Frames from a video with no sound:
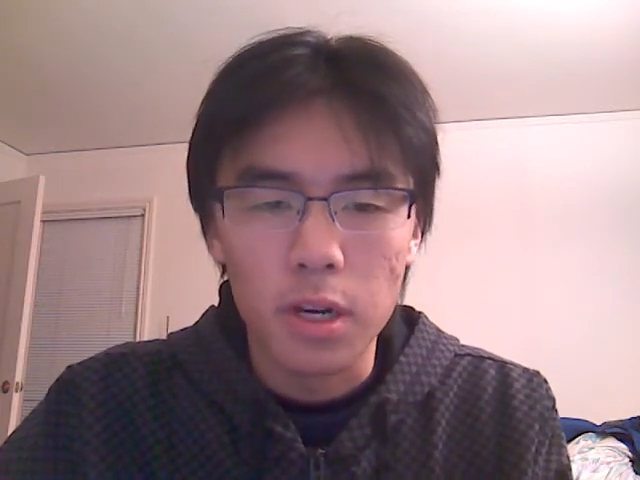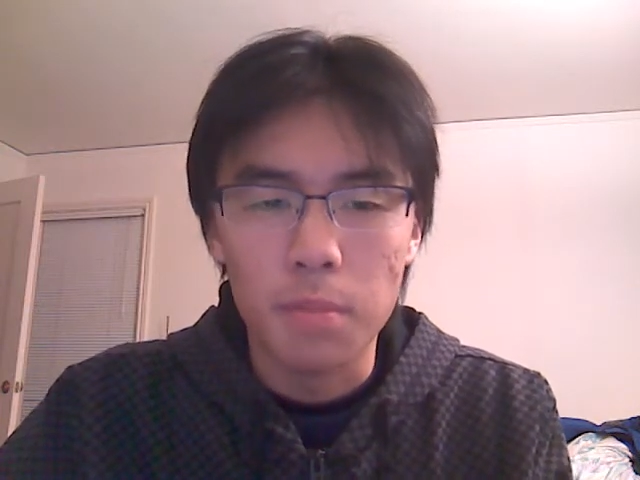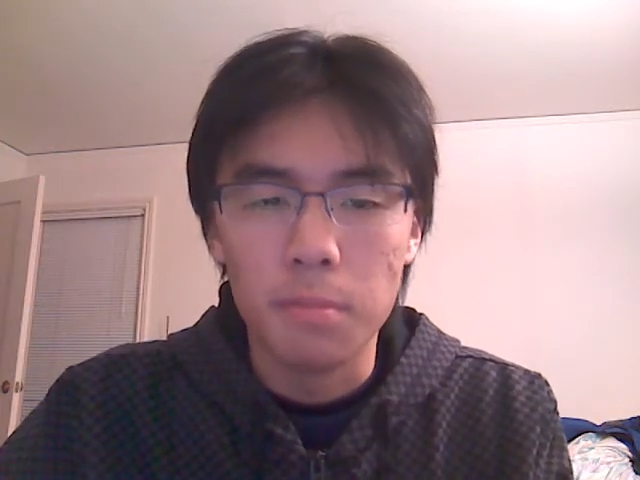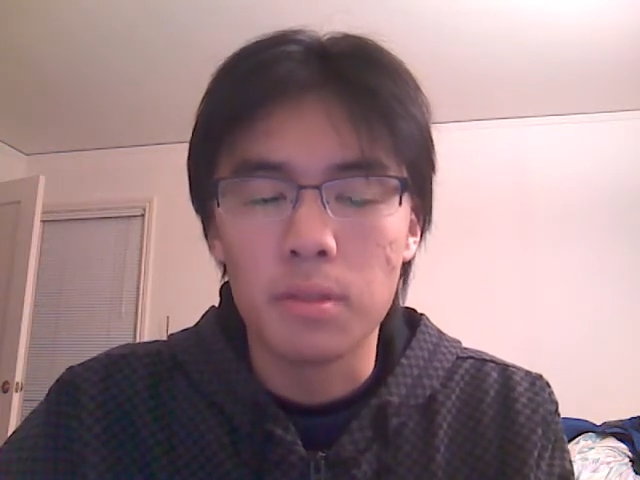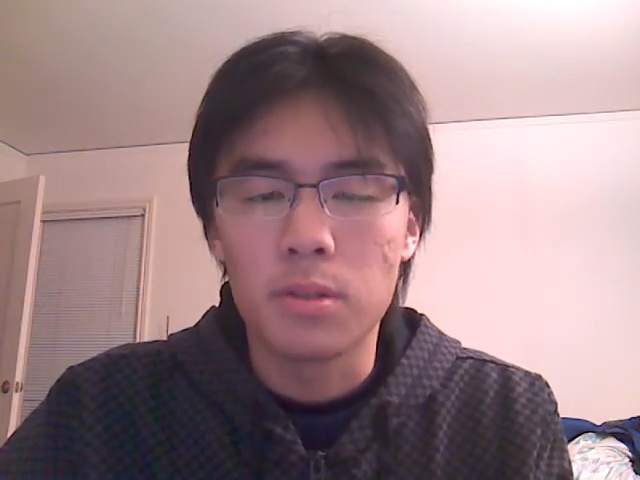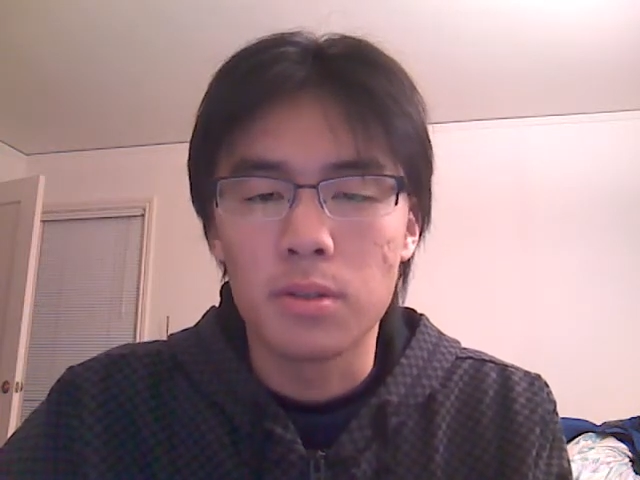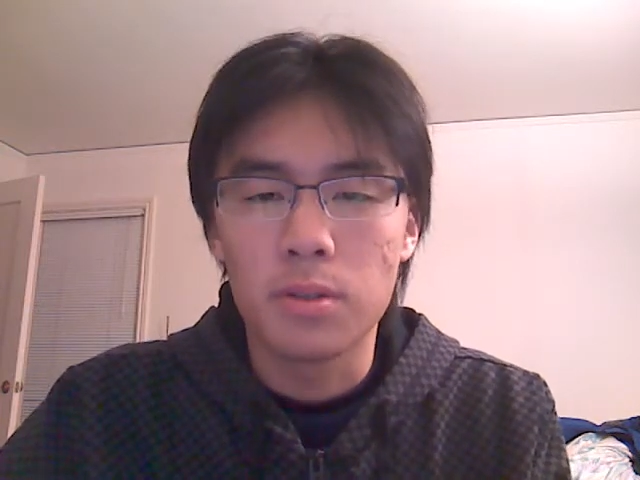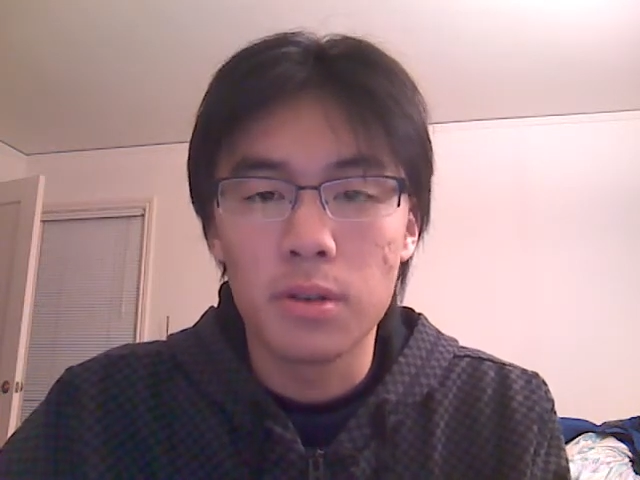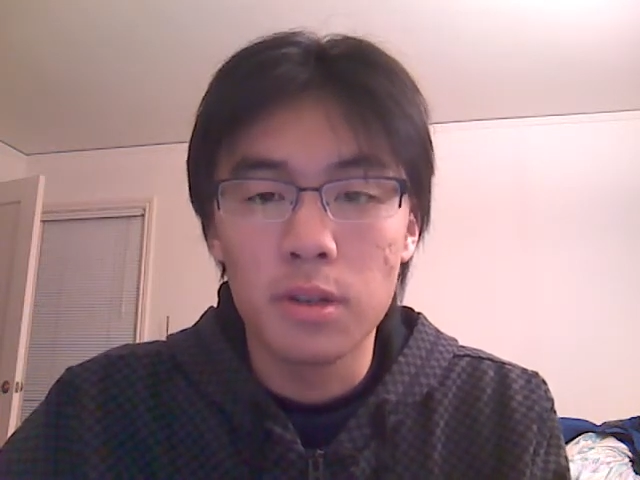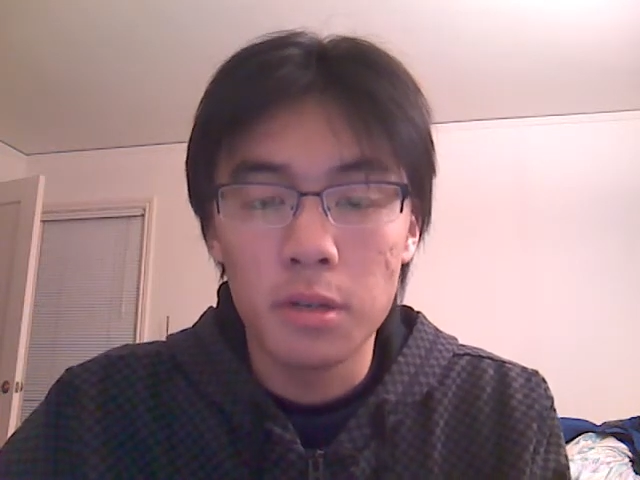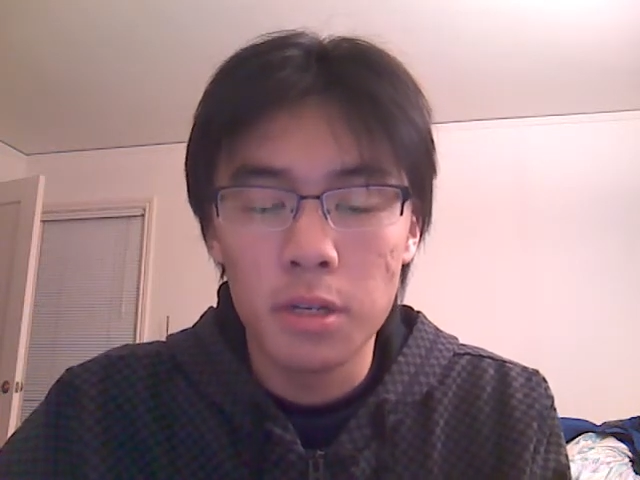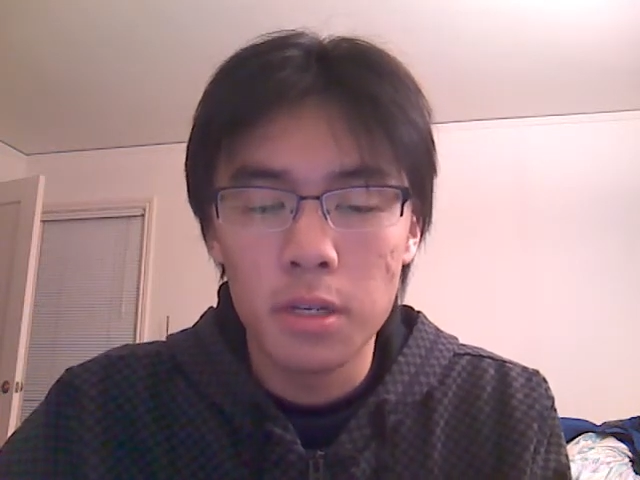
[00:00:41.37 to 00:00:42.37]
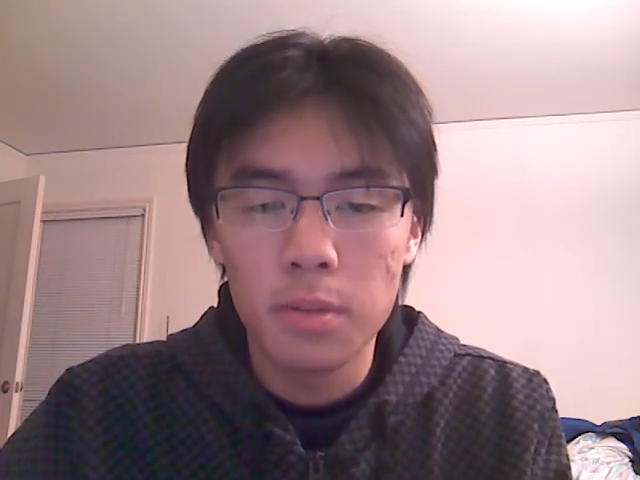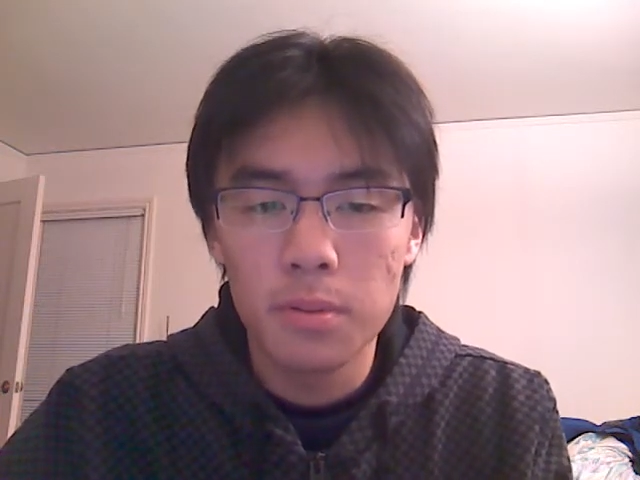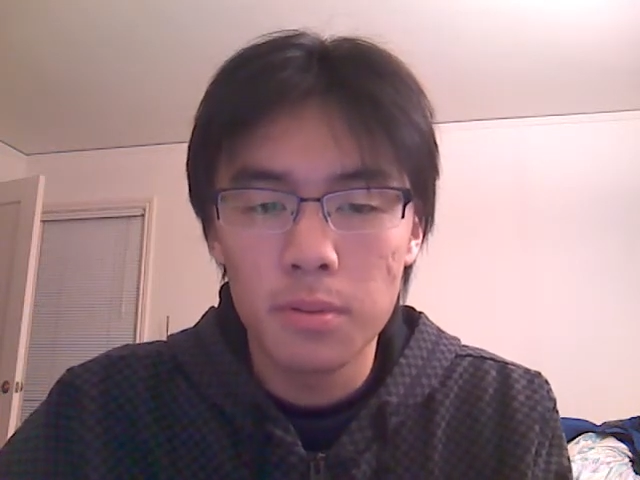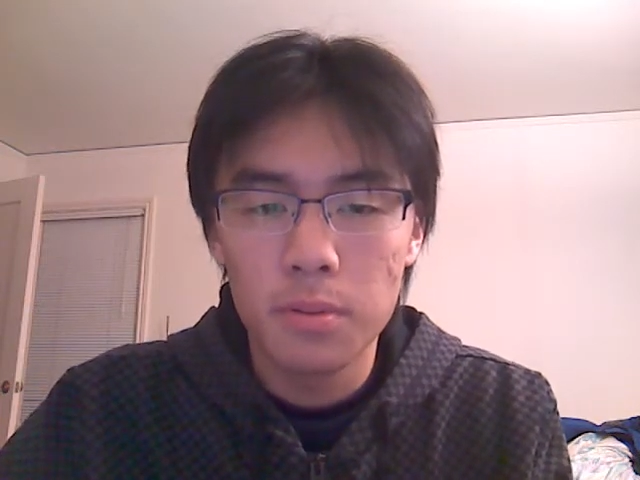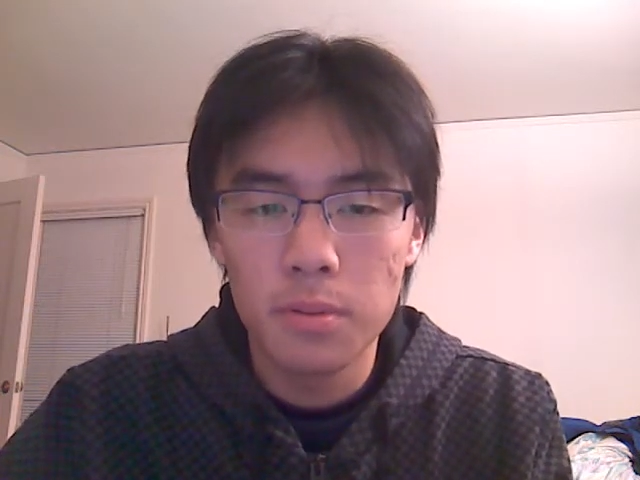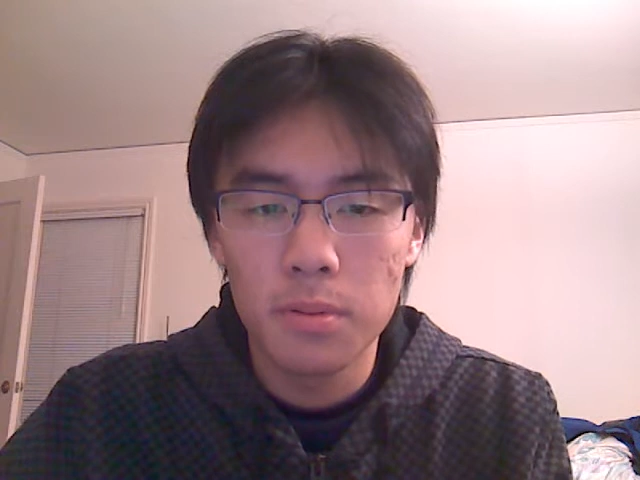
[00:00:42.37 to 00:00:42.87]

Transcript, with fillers: comment, subscribe,